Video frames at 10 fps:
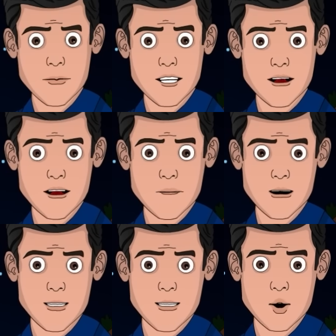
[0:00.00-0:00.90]
Ocampo
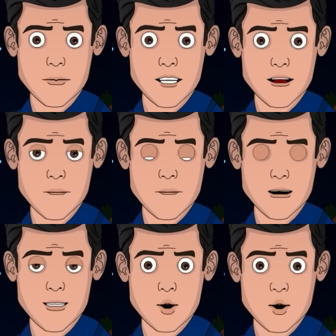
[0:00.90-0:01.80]
was
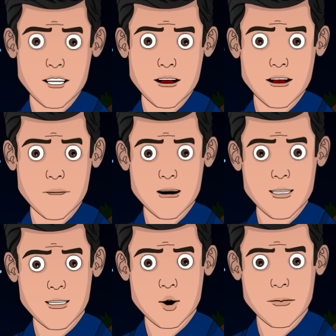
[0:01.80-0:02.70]
severely punished for
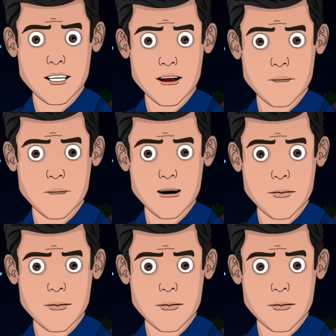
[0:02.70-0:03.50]
his indiscretion.